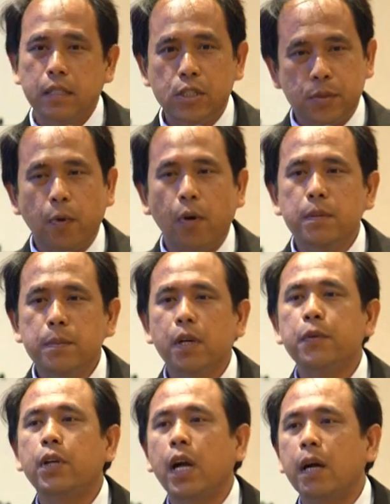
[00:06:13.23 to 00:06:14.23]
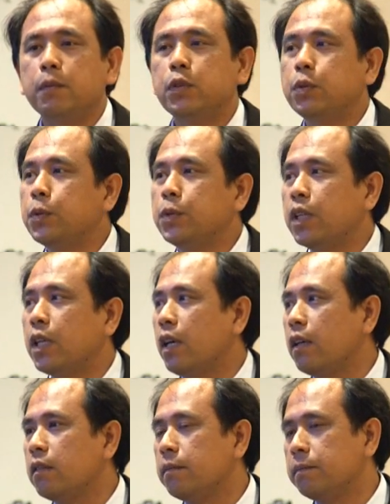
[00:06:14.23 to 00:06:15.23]
polymer will come to
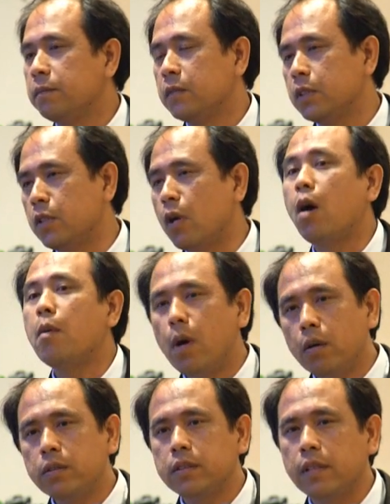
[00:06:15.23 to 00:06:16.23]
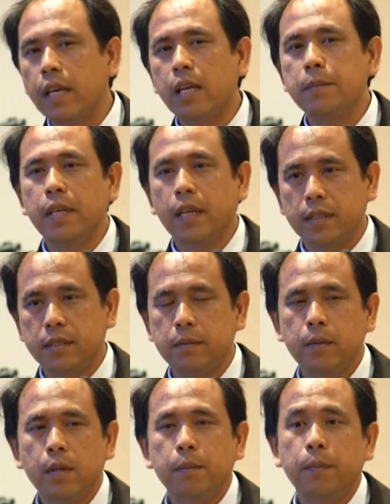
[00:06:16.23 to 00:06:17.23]
the normal ABS
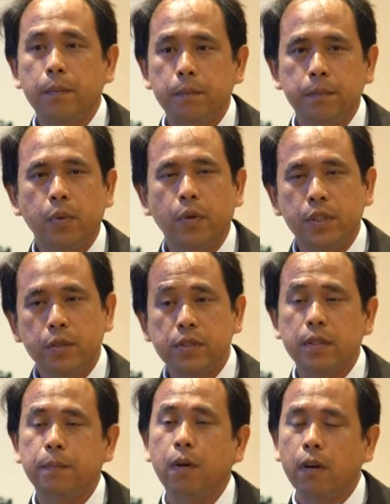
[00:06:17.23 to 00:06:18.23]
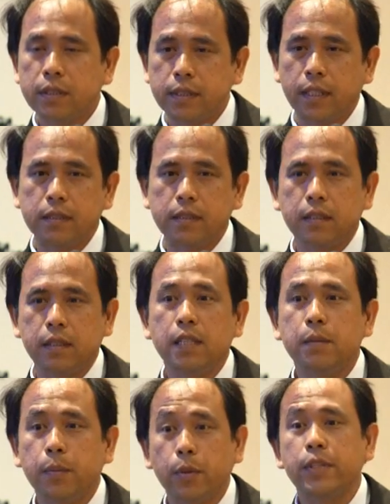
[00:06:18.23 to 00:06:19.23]
producer process
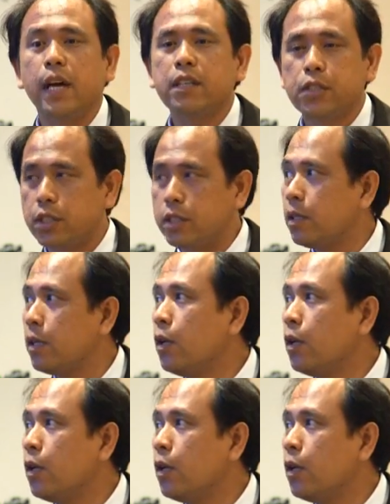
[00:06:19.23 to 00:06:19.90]
in production.